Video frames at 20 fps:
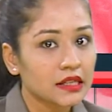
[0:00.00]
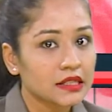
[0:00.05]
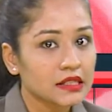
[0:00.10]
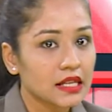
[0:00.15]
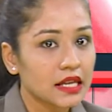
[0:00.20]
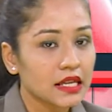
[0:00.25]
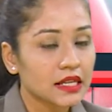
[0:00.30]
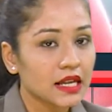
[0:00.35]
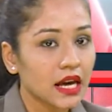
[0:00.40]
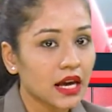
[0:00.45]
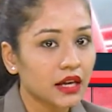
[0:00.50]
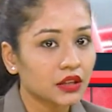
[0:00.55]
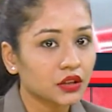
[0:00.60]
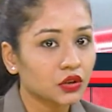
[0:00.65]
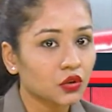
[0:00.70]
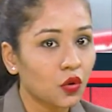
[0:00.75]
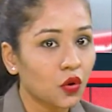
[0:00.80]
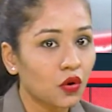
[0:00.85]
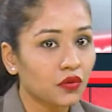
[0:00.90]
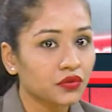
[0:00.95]
day
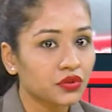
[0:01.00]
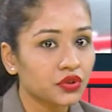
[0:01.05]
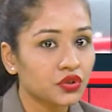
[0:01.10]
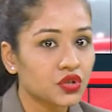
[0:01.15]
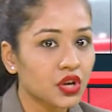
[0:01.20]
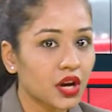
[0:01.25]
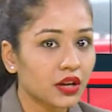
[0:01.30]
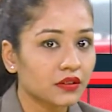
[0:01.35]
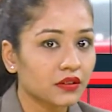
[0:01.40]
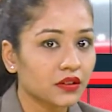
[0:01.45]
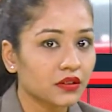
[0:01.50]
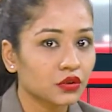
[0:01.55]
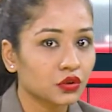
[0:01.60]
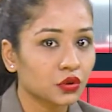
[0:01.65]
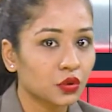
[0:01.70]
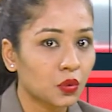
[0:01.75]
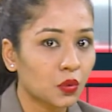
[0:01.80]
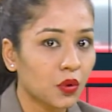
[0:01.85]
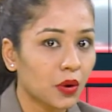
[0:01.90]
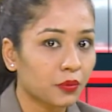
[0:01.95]
9th of the Jagrat
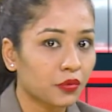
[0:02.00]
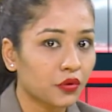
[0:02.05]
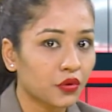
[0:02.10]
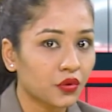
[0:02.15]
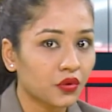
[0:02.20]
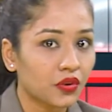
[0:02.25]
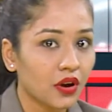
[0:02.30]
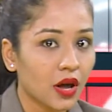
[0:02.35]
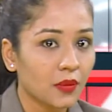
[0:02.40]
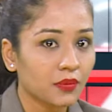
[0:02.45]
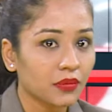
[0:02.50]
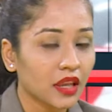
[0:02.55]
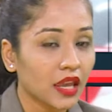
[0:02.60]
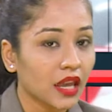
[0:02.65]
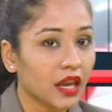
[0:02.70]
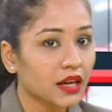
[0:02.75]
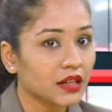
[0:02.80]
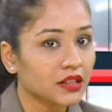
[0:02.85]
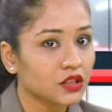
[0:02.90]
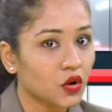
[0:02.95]
Yuva program,
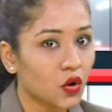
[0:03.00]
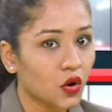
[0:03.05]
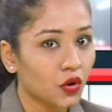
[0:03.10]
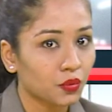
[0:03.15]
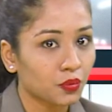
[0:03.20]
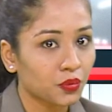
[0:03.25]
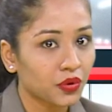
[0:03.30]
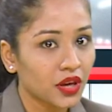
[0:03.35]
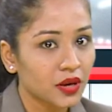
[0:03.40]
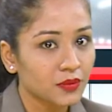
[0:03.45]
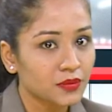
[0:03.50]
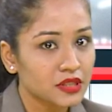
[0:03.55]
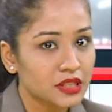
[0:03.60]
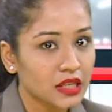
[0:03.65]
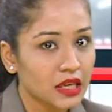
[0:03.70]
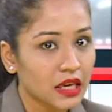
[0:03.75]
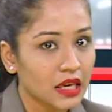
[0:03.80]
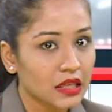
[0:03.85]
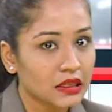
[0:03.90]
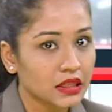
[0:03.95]
aired on
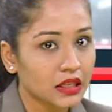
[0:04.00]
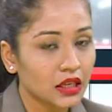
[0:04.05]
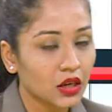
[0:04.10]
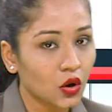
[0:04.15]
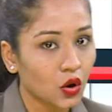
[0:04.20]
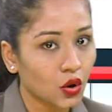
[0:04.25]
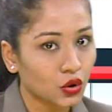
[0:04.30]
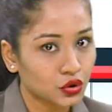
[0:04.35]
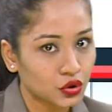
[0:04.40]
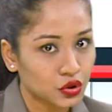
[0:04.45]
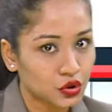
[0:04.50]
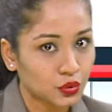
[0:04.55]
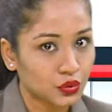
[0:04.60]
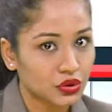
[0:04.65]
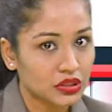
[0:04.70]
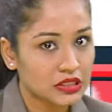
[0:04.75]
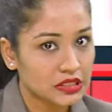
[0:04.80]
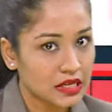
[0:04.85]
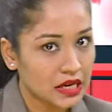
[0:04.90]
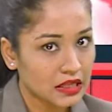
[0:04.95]
PMC Hindi on
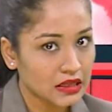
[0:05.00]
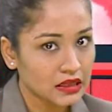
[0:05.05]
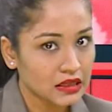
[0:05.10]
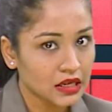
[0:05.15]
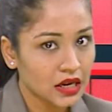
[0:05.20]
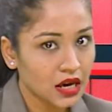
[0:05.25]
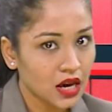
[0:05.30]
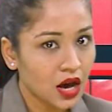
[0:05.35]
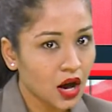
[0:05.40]
June 10th,